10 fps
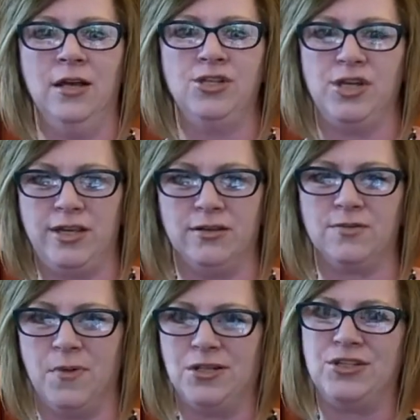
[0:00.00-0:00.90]
She
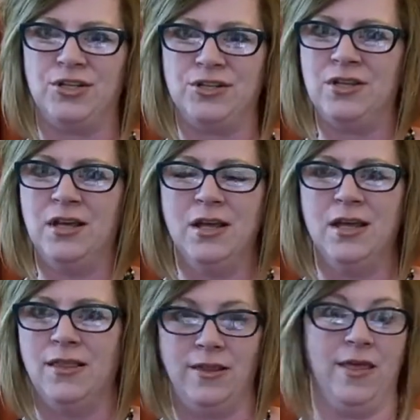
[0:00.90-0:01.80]
Kills Monsters,
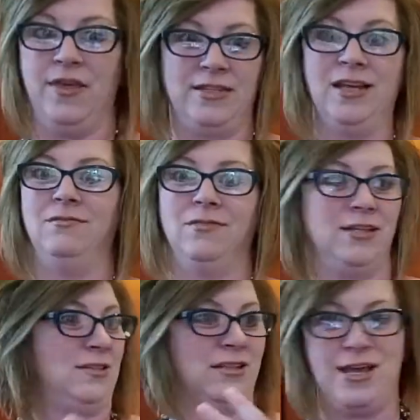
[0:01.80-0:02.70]
and then they did. They
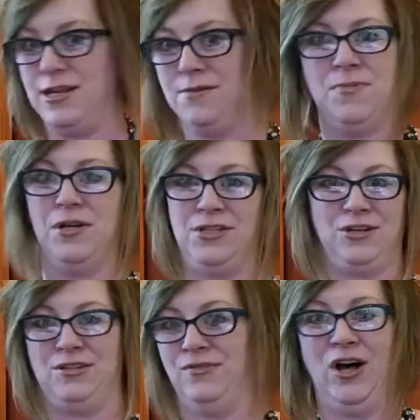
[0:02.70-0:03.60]
slayed the
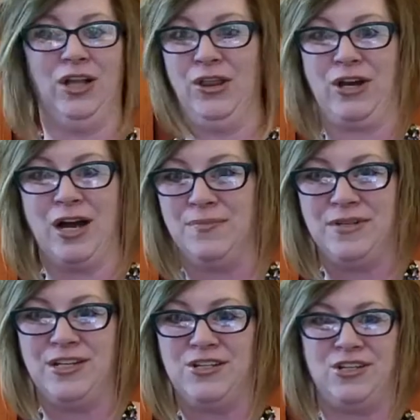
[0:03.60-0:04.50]
monsters of all of their
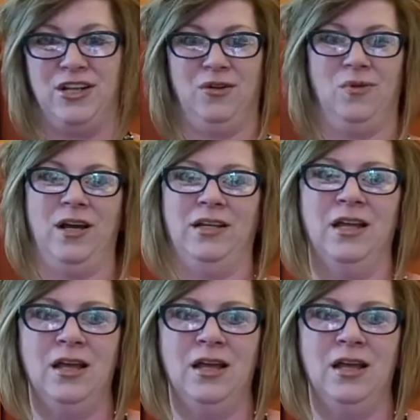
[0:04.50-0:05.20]
competition and won.